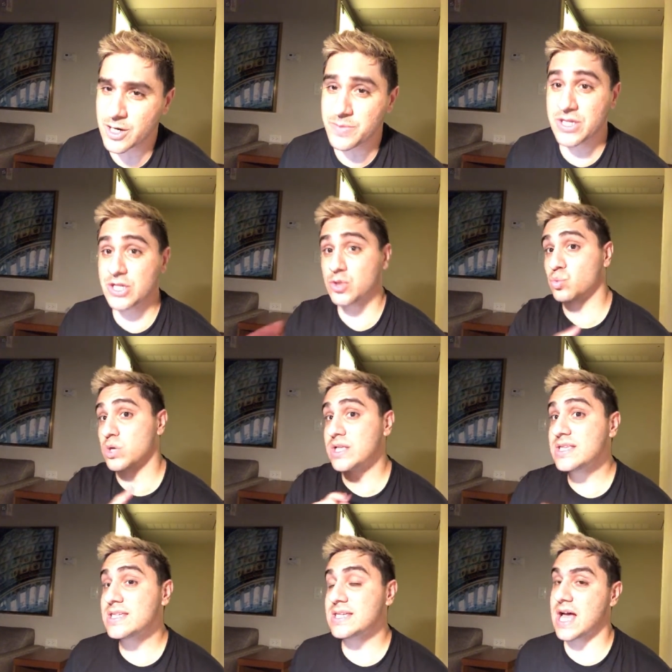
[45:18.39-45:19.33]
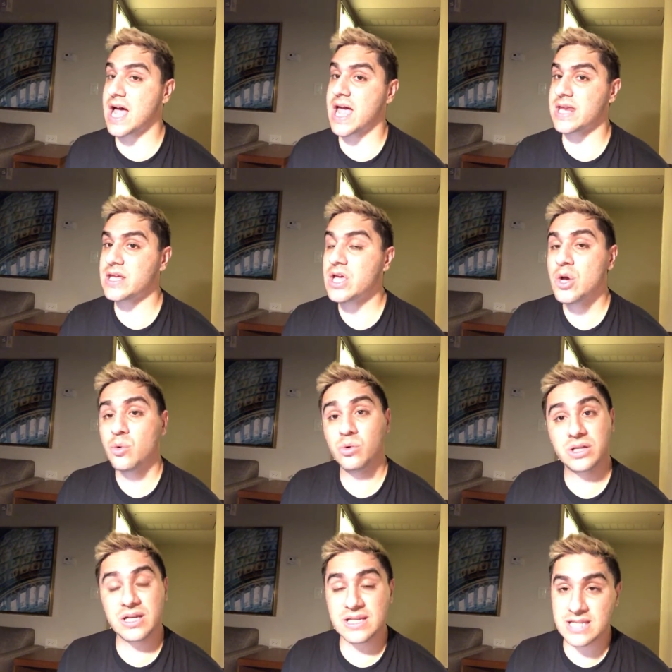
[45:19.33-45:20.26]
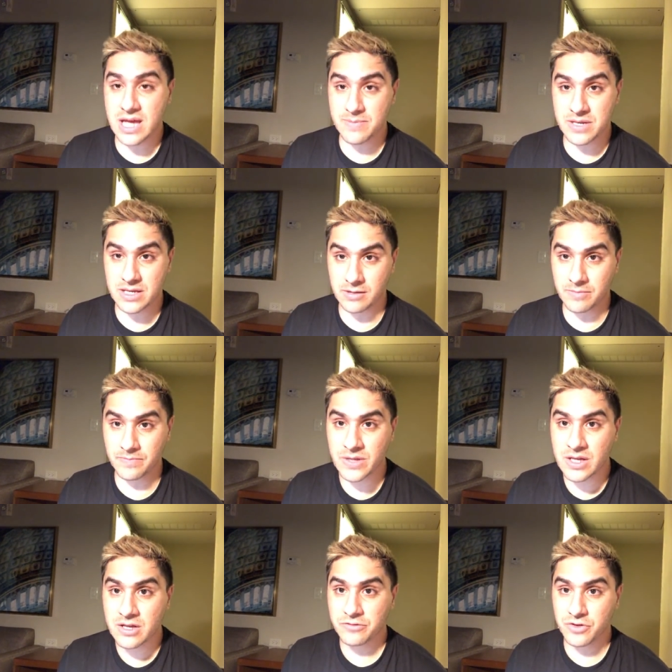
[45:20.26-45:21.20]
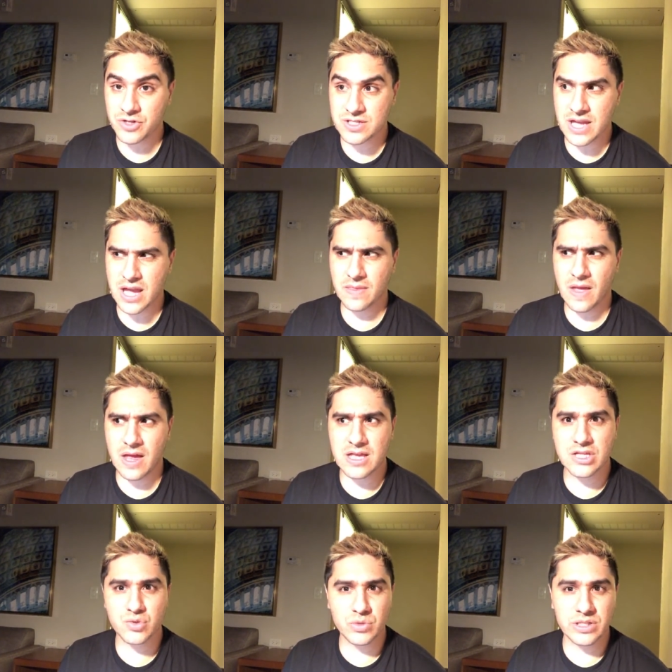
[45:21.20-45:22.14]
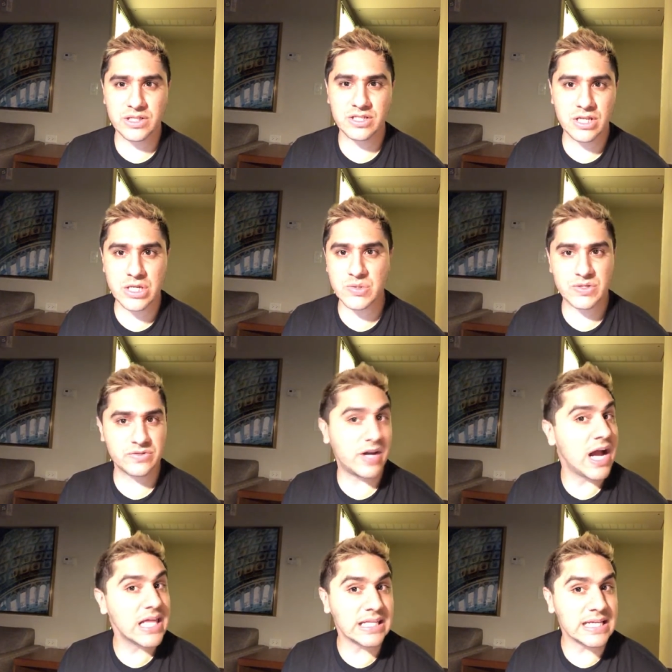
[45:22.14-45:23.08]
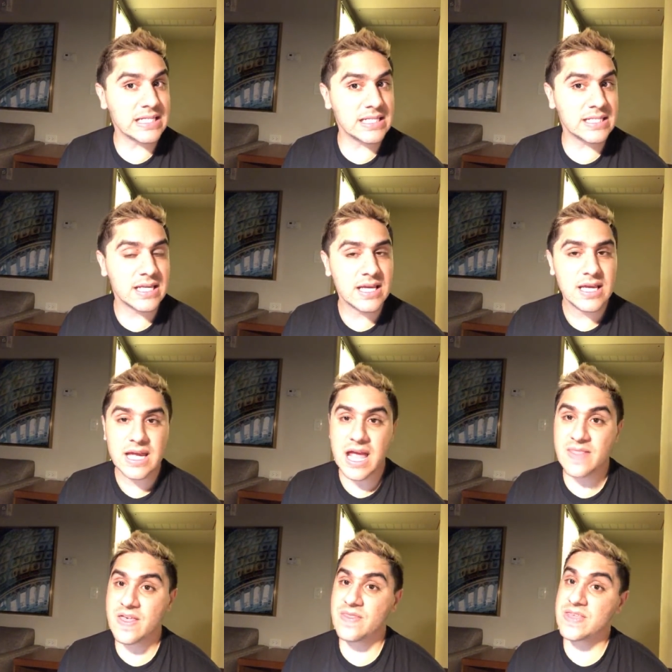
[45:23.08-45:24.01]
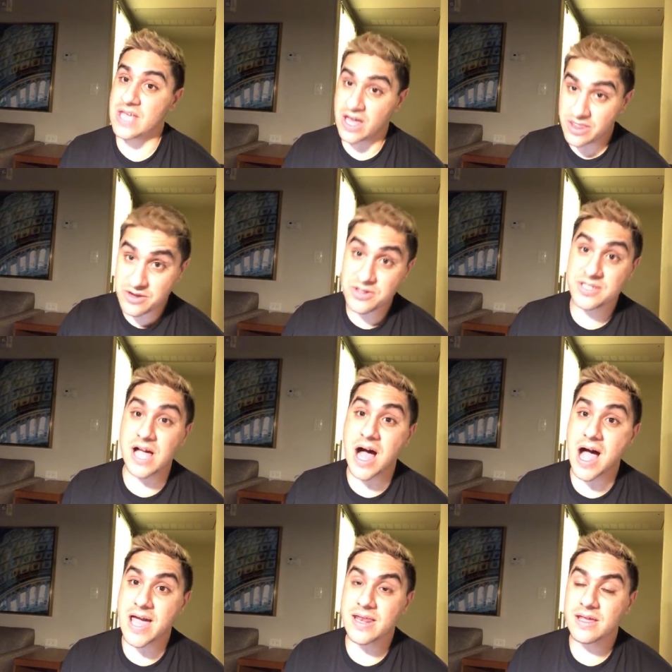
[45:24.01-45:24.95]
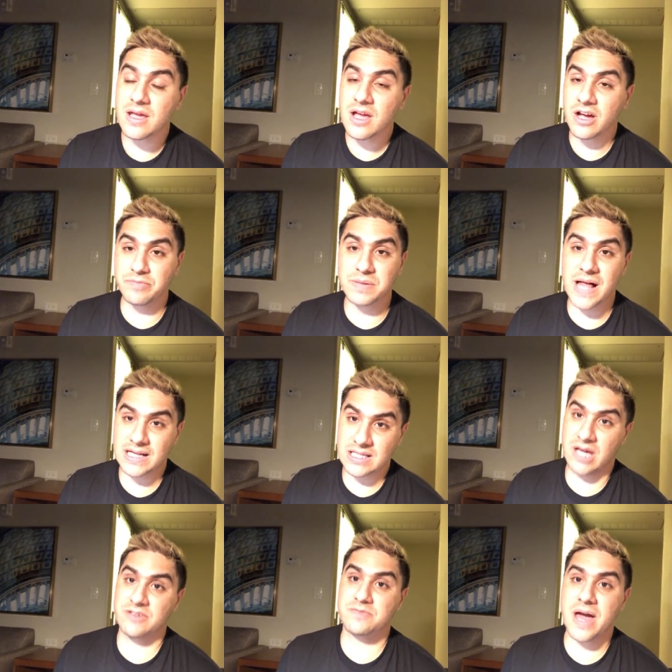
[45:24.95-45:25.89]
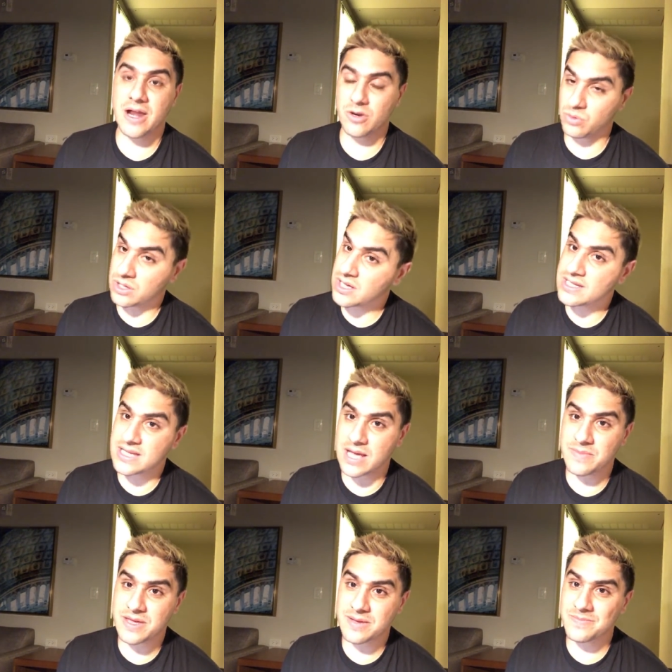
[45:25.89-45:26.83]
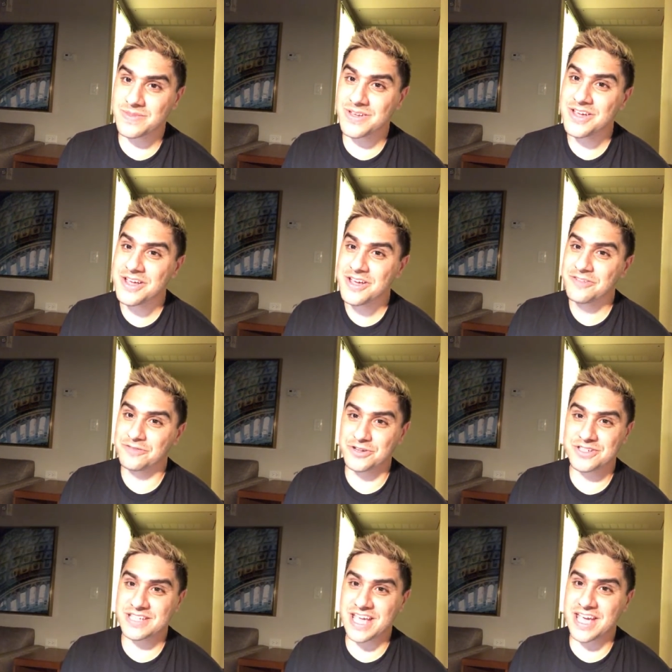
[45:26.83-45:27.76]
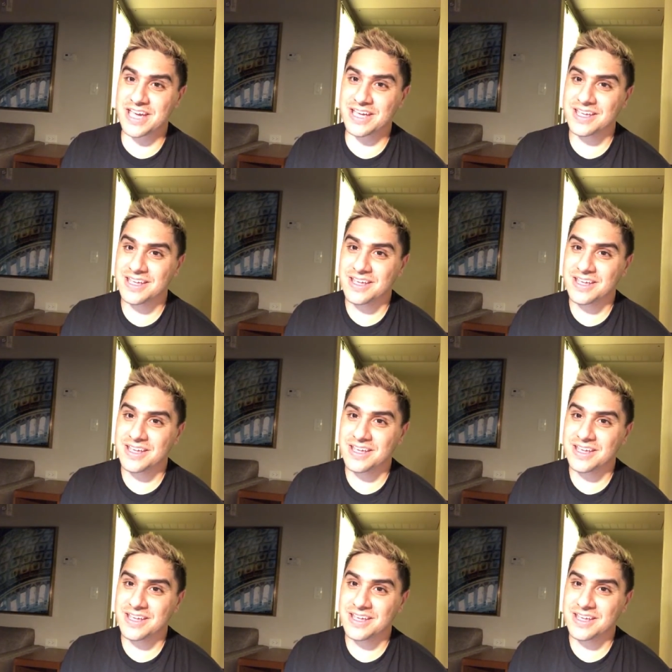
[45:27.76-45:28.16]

Because one side will condemn him for saying that he's willing to use violence, and then the other side of Black Lives Matter will condemn him for saying